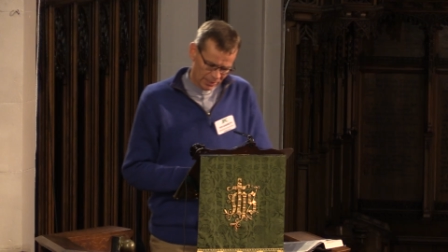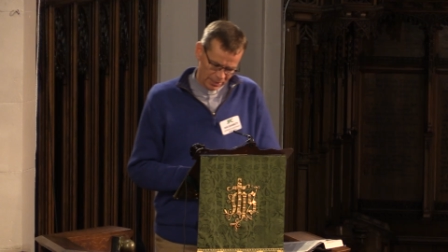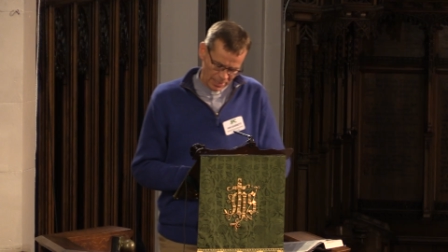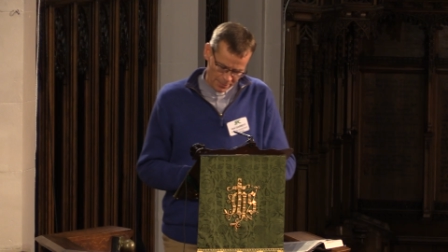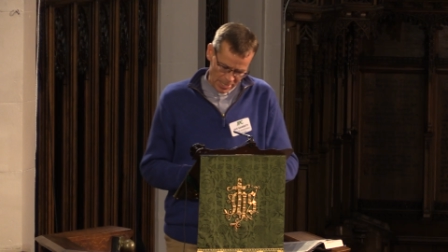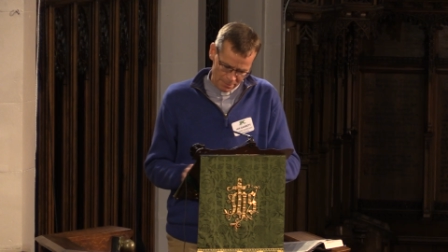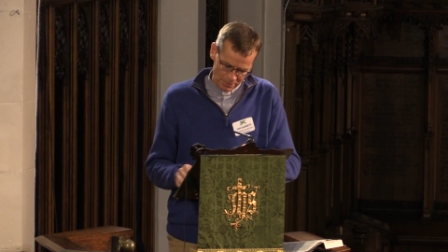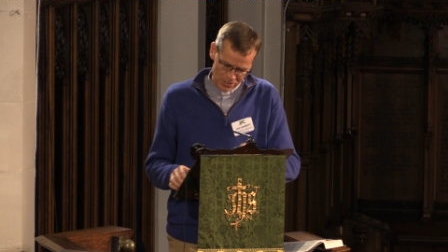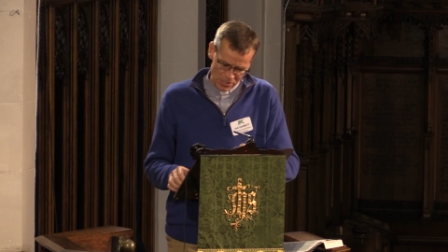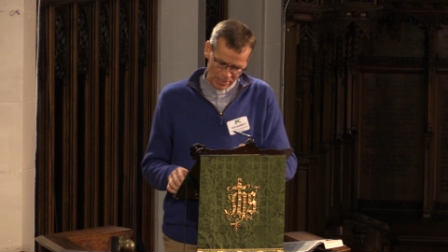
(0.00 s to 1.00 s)
you, let me end
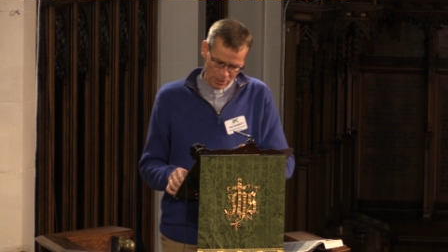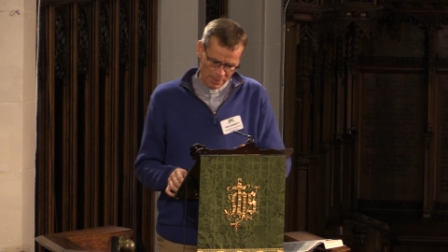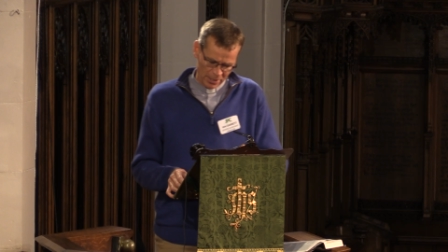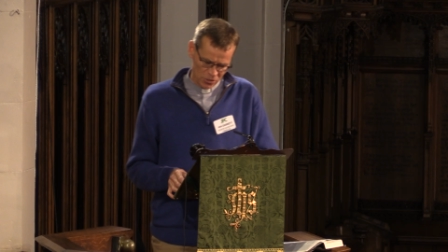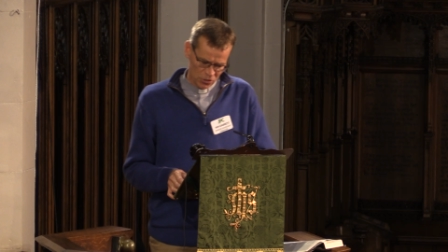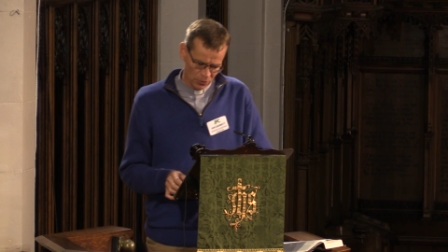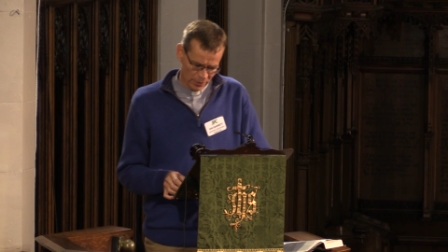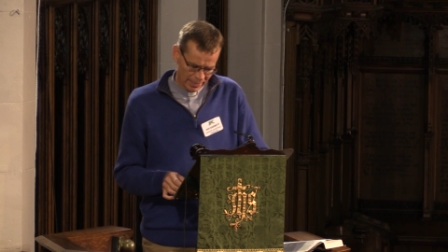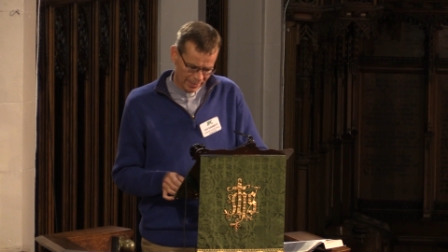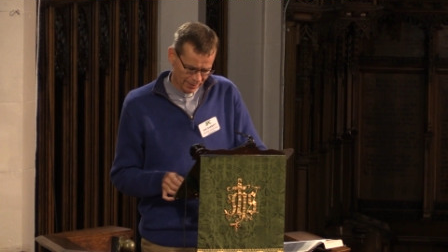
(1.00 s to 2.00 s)
by telling you about a student
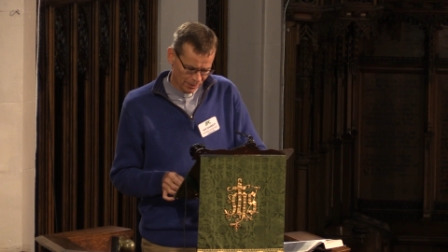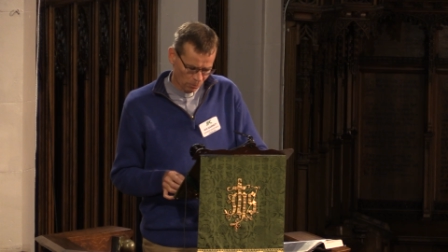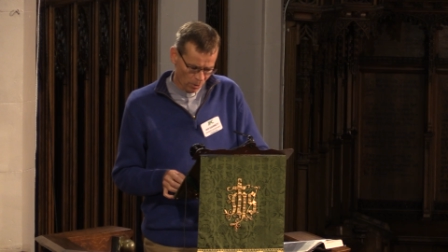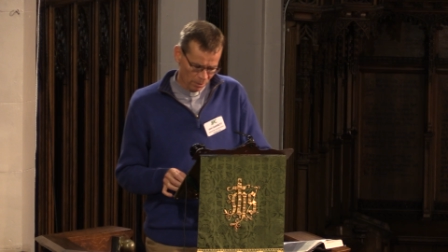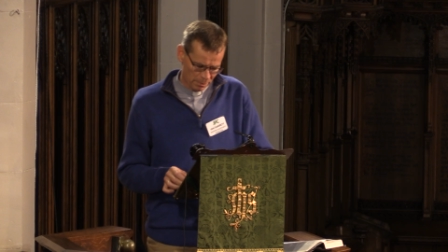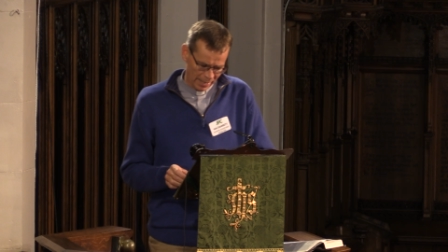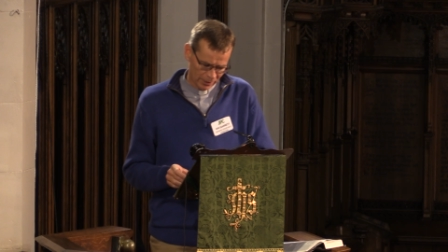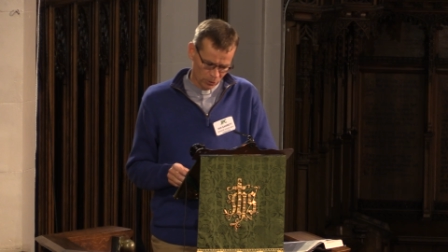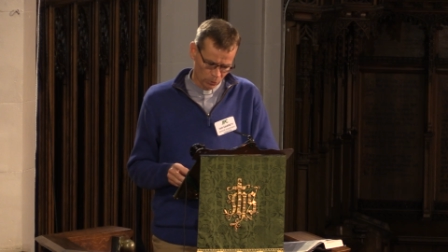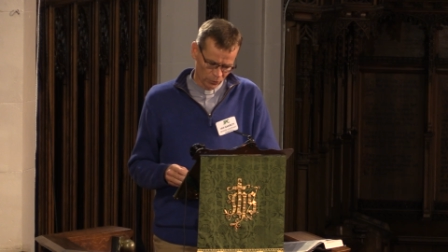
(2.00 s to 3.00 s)
here a while back
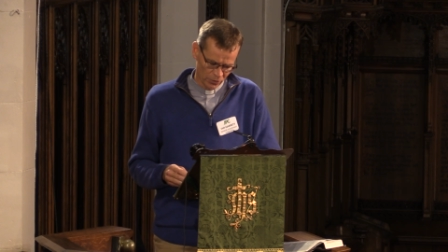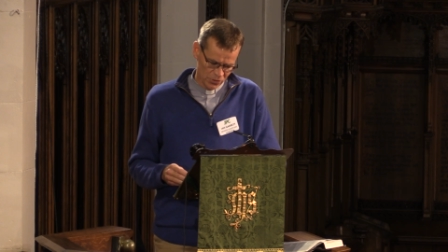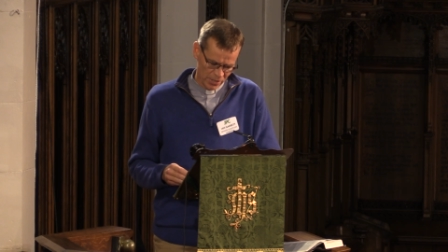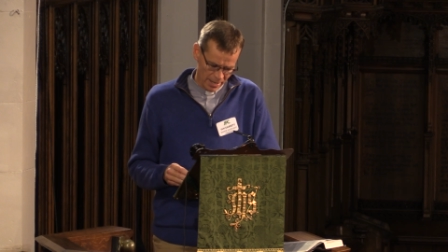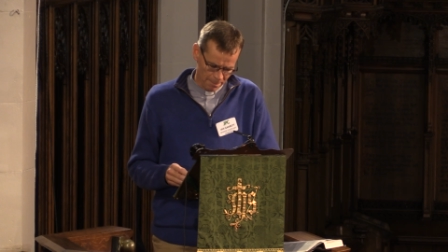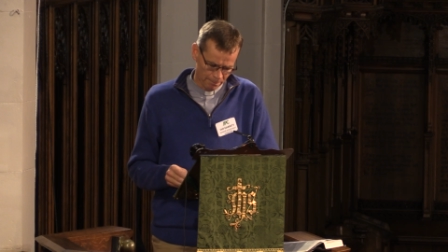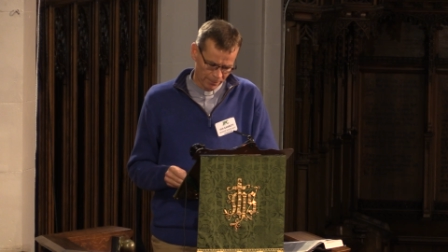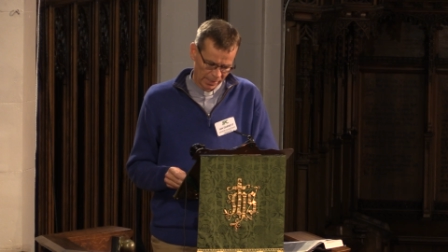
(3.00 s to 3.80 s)
called Tim.